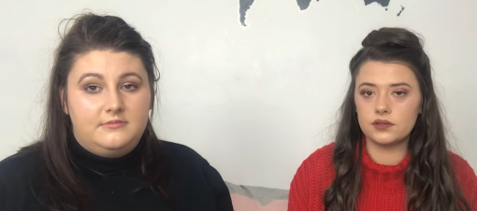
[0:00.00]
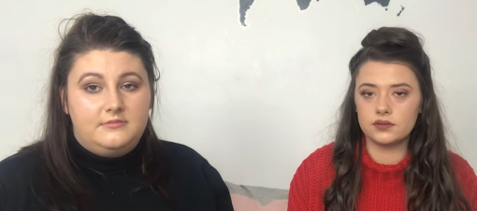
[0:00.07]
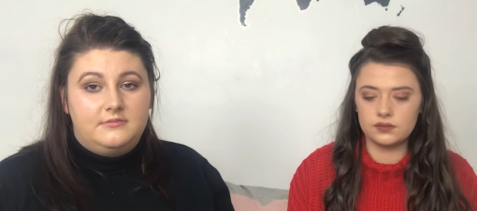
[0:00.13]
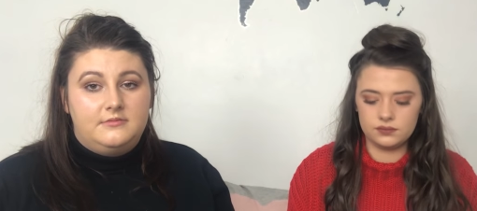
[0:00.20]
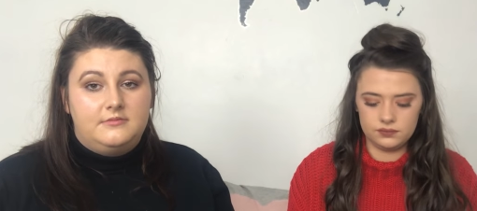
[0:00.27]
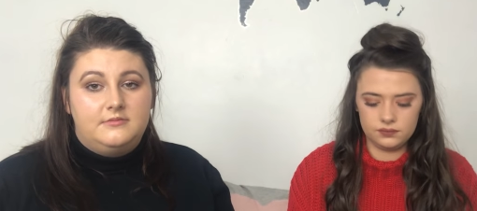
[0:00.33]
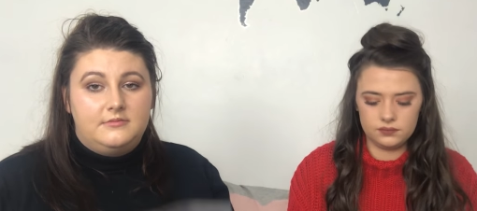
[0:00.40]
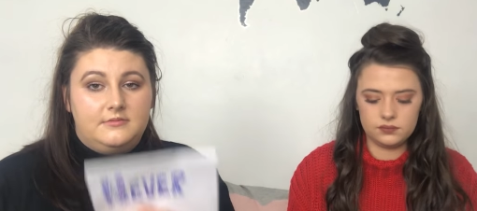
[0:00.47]
Speaker 1: Go.
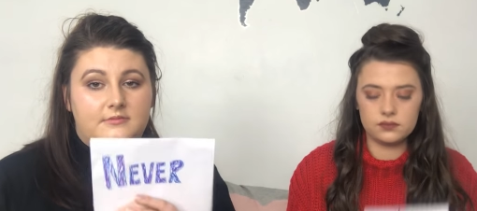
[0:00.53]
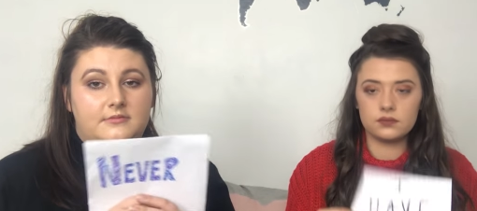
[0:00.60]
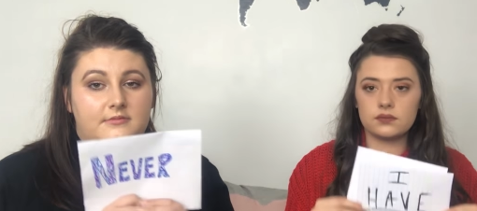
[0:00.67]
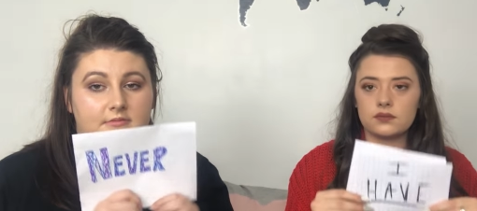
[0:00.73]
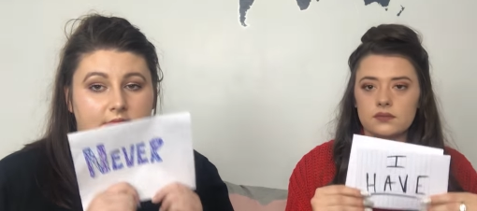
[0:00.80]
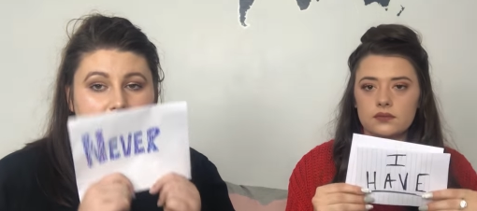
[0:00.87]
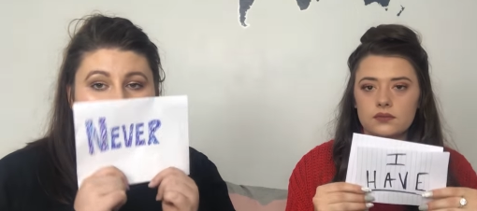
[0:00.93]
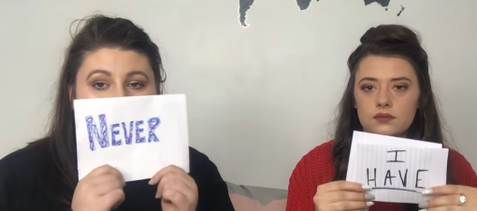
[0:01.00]

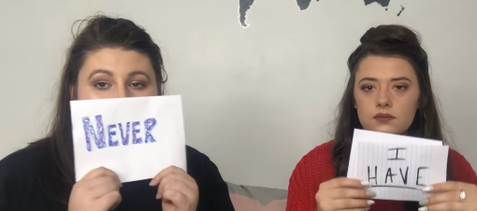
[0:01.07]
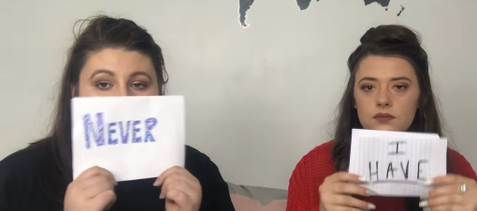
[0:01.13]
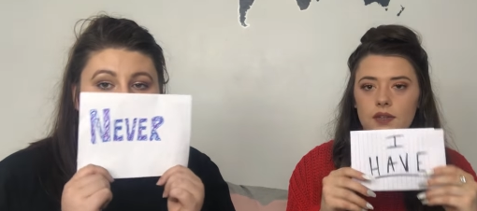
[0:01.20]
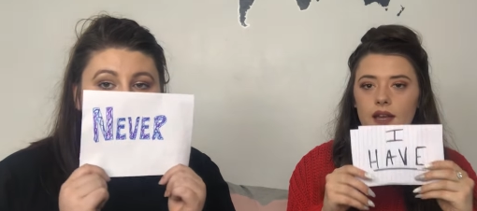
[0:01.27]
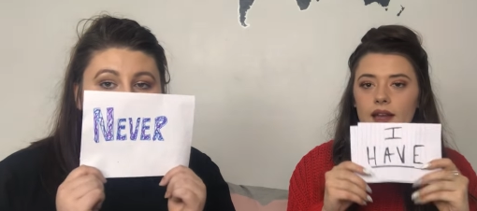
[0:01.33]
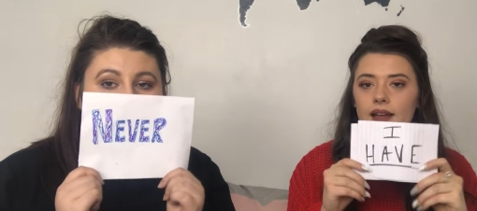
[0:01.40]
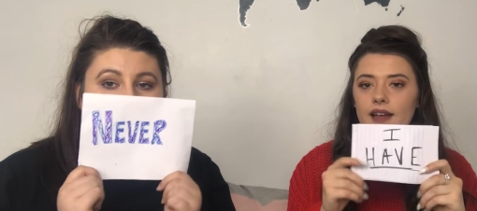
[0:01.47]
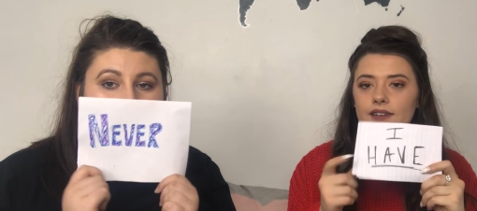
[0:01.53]

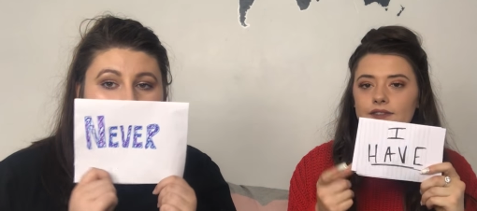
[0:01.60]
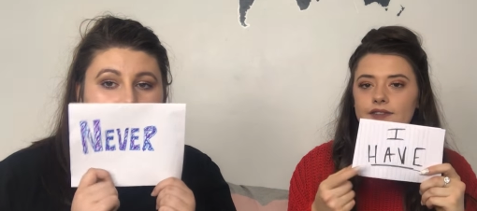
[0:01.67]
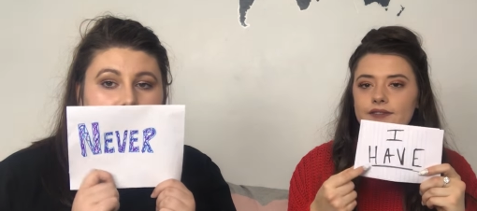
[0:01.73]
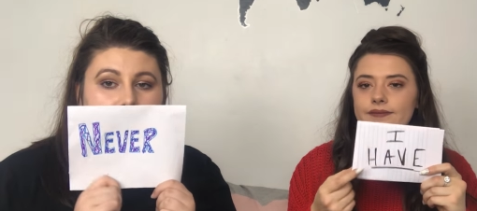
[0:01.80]
I have.